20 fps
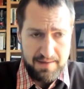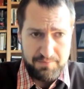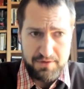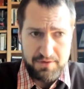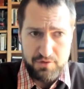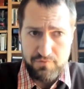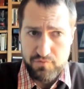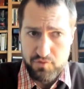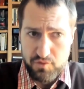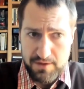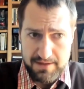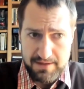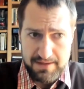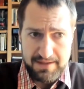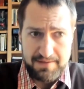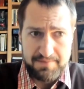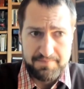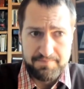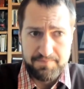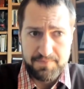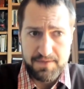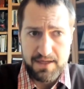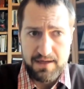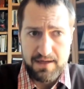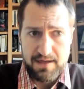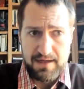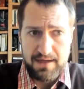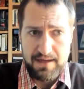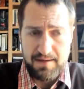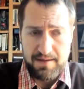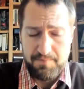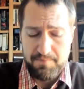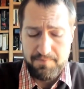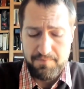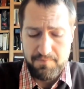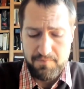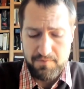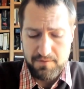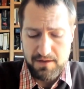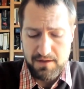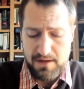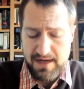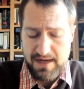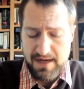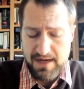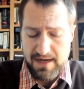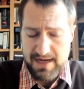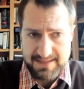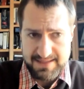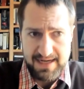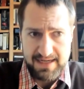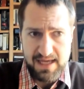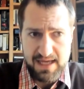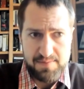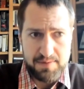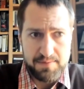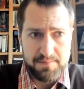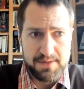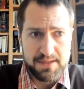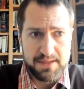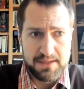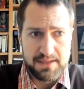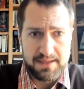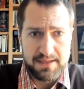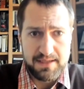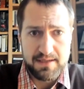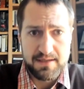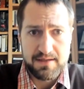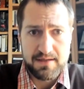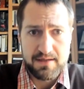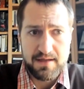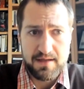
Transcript: You've really lost that capability.